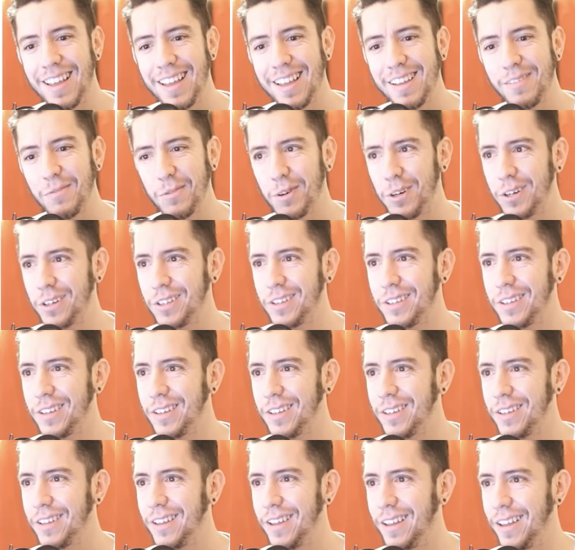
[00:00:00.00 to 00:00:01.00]
worked.
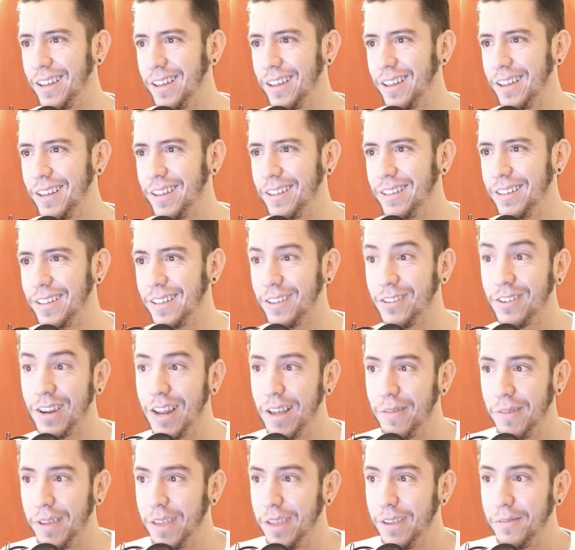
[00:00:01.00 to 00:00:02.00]
It's
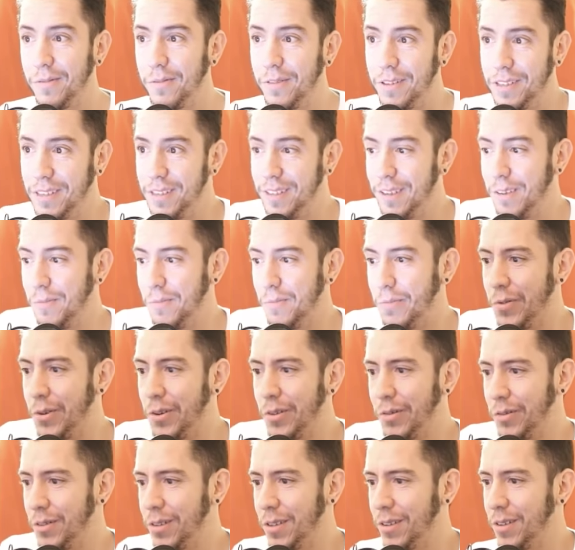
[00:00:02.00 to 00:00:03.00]
gonna be
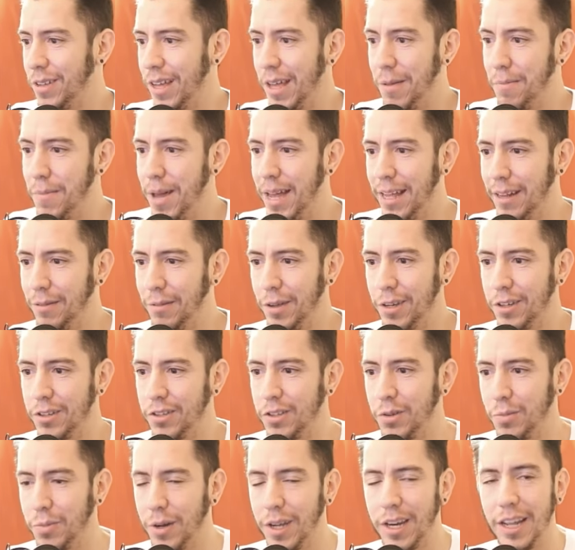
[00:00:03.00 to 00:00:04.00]
improved, I bet, because
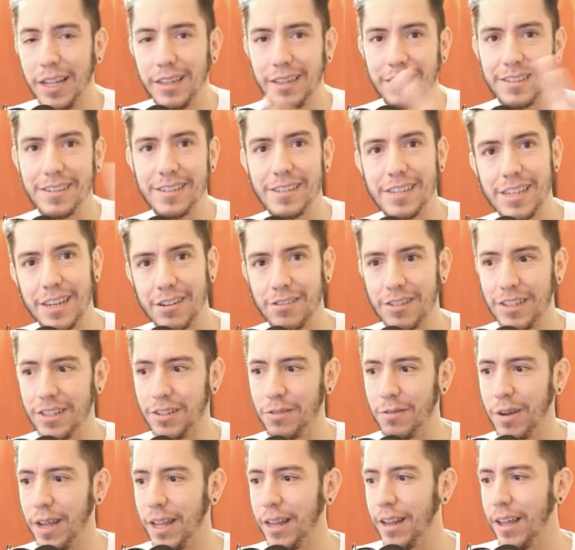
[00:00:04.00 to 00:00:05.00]
2.8 is a series,
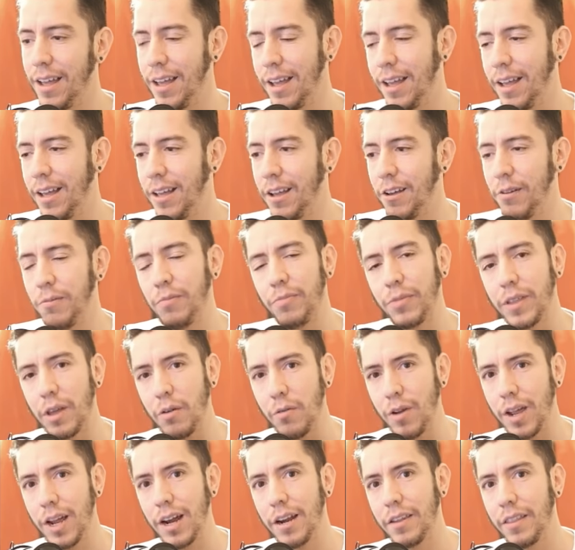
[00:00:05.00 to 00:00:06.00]
right?
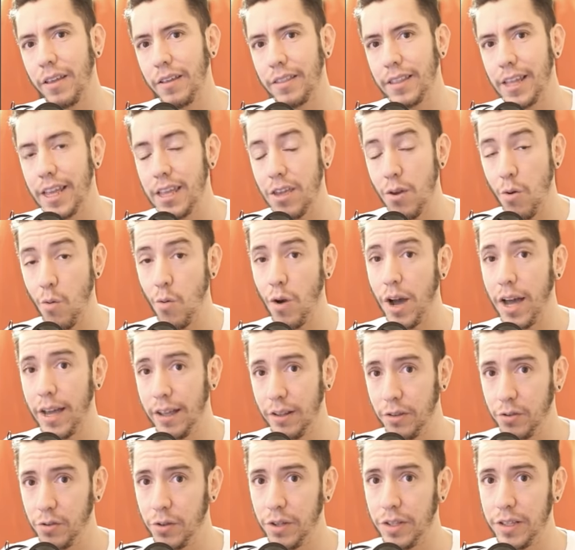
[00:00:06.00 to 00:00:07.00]
Regarding the UI
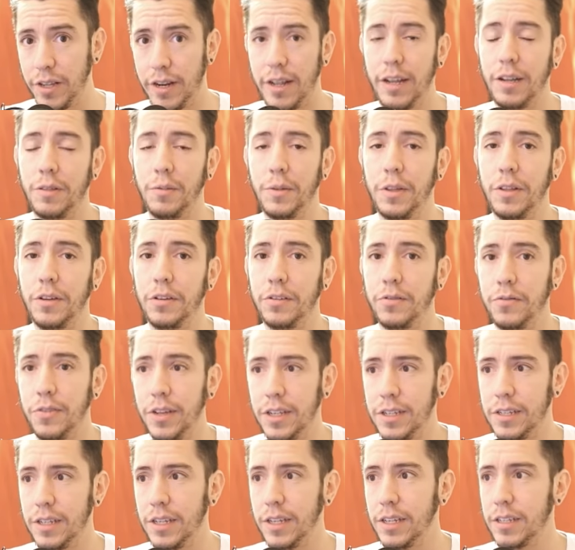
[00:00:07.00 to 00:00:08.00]
to interact with those
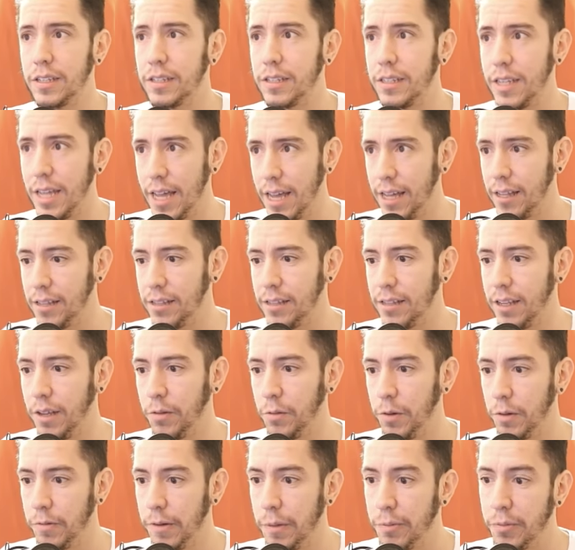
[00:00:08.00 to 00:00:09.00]
physics, yes, it
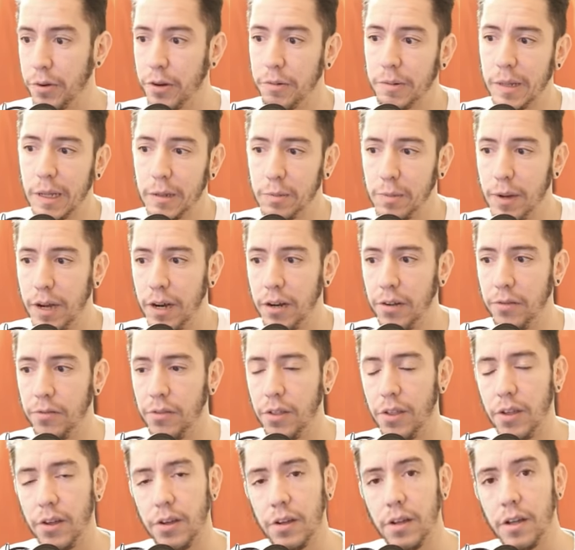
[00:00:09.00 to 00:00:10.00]
will be improved as part of
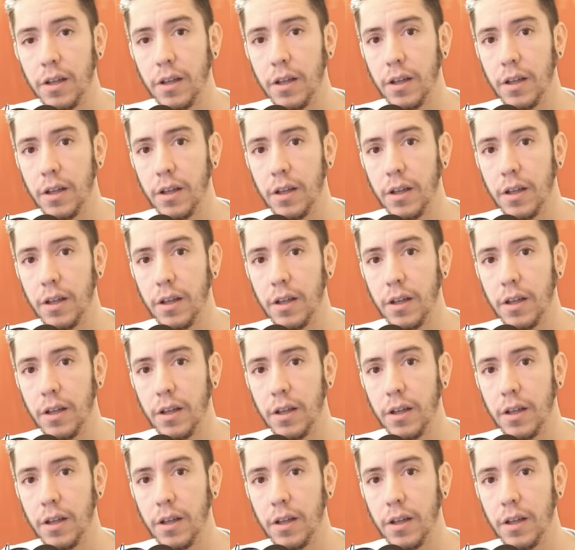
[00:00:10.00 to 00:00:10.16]
the